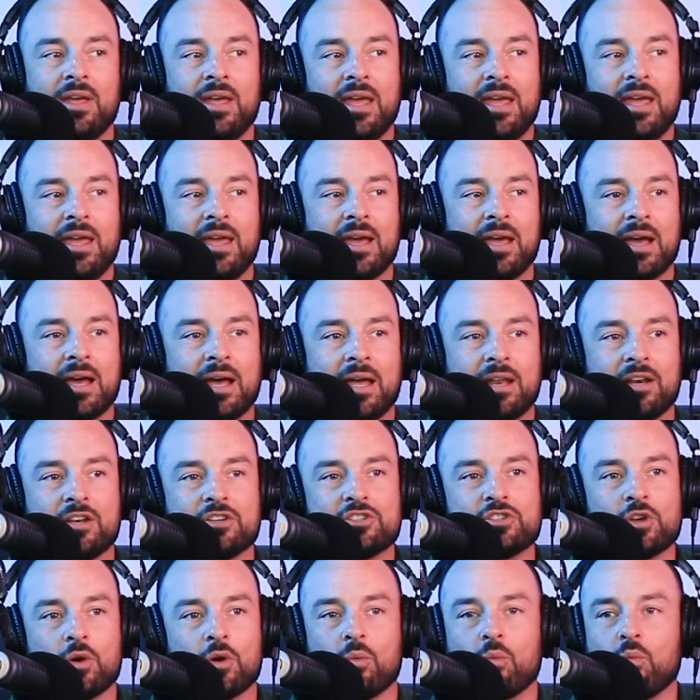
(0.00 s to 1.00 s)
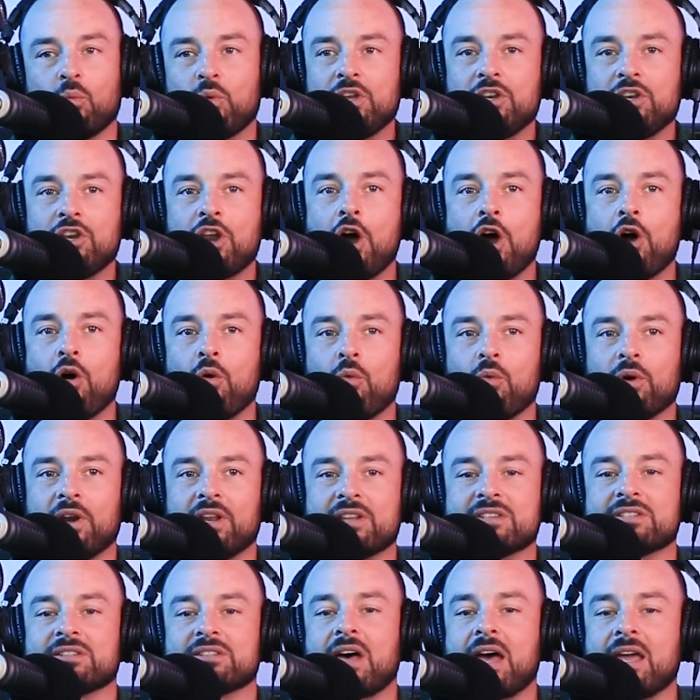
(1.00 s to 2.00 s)
And so we know what
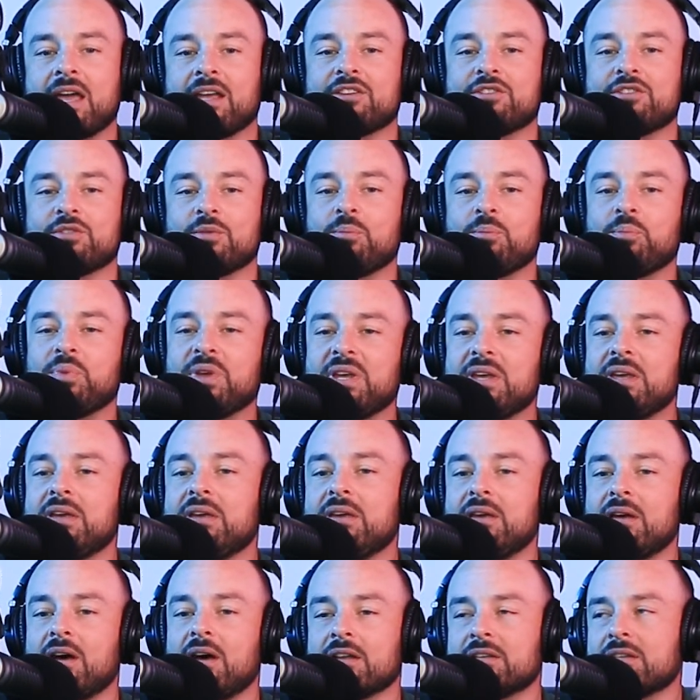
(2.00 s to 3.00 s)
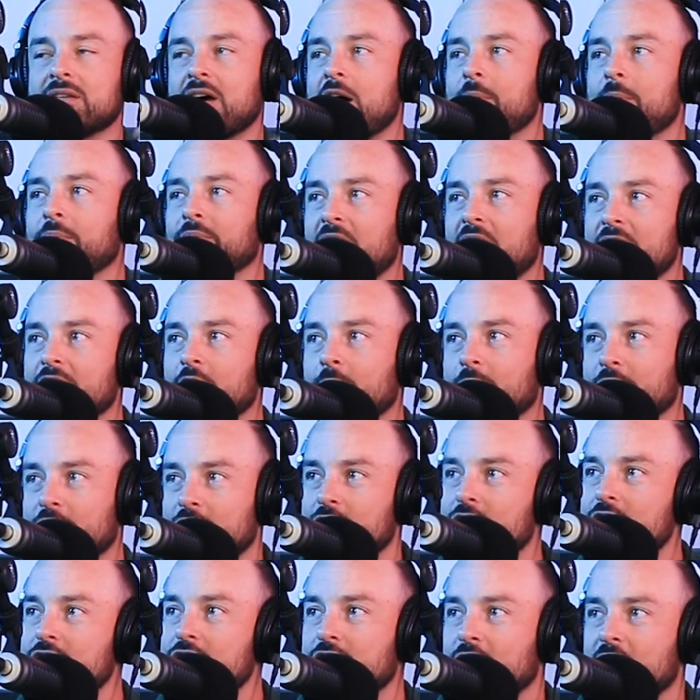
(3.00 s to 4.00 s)
it's like to be a top level
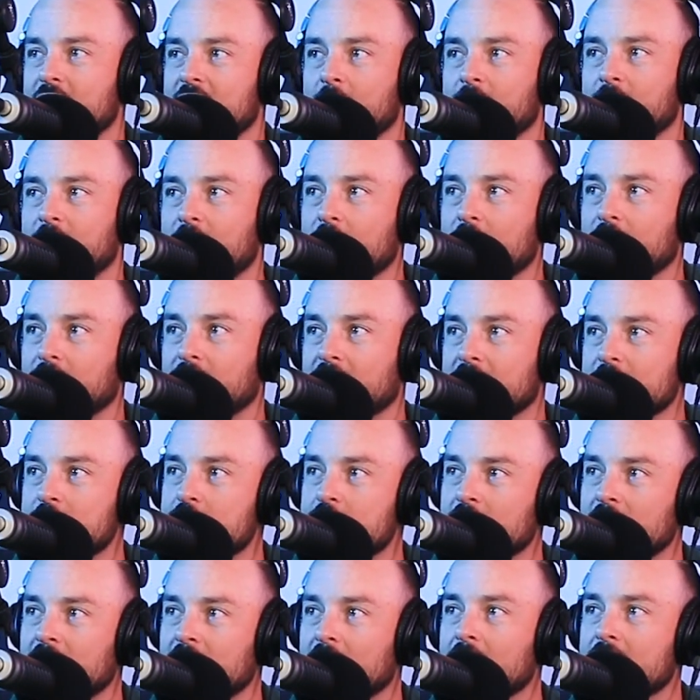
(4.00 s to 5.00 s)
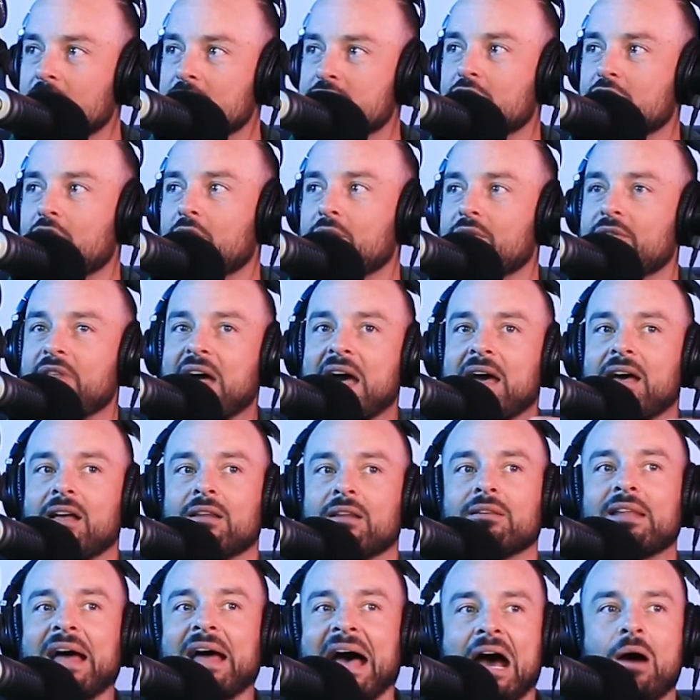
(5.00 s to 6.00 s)
producer at a brokerage. So that
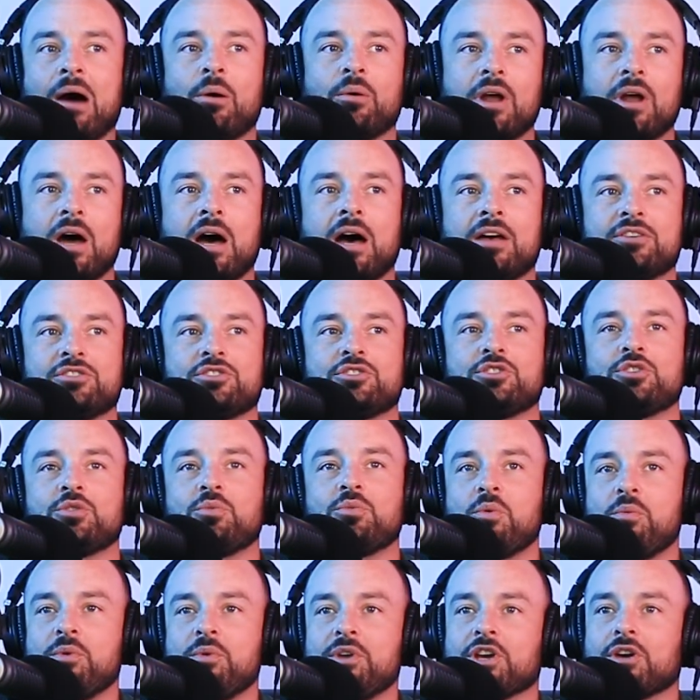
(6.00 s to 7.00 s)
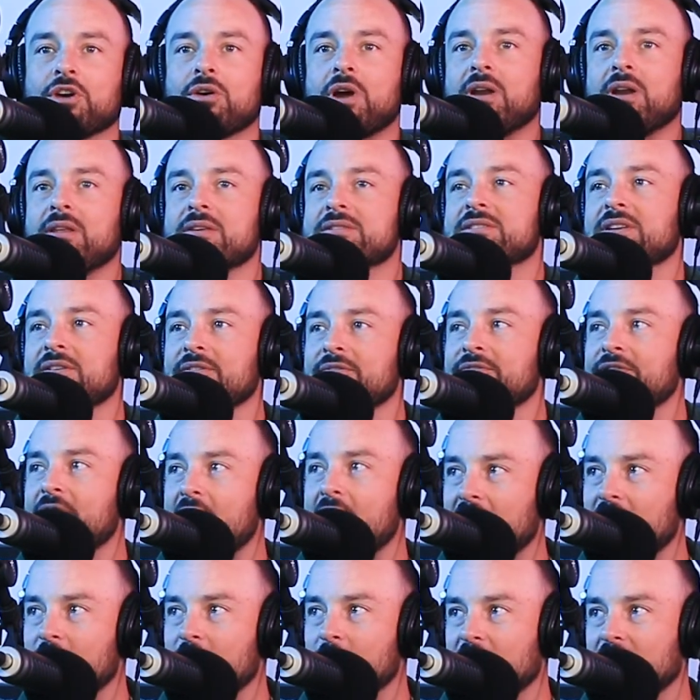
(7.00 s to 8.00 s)
allowed us to, when we created this
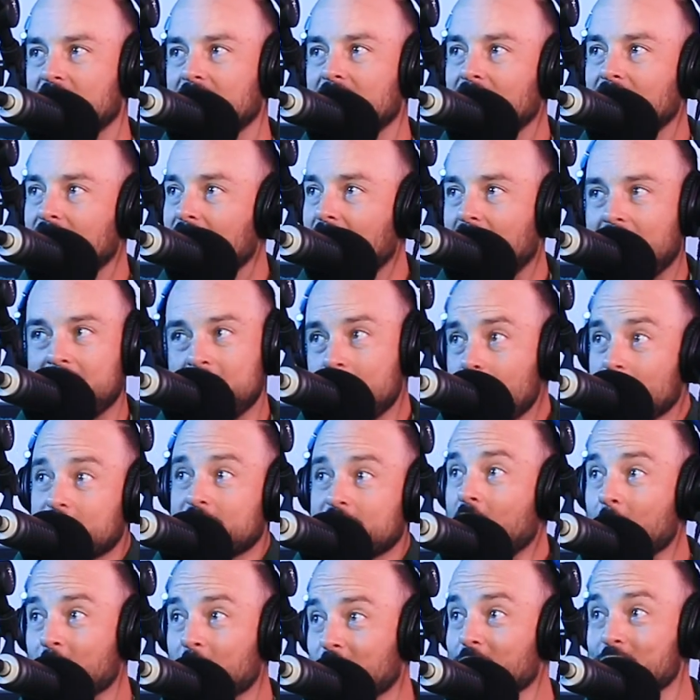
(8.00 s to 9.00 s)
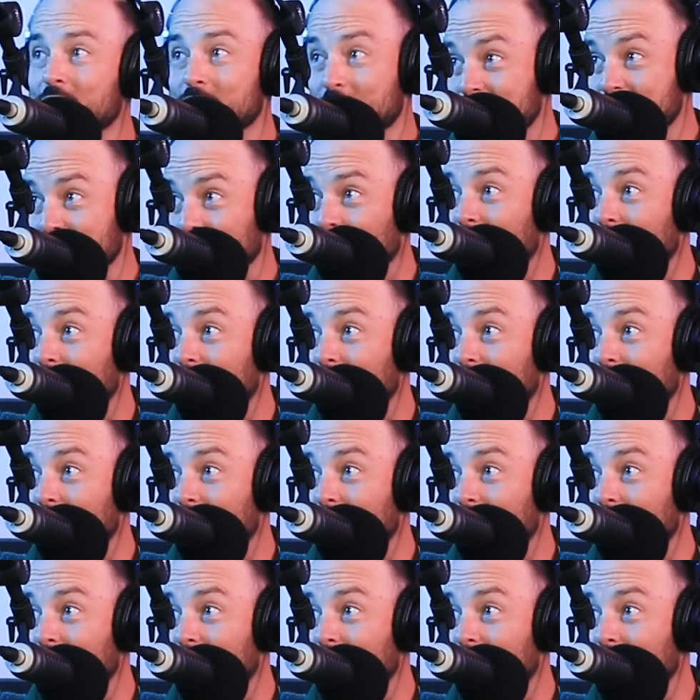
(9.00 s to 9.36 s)
environment, I know what top producers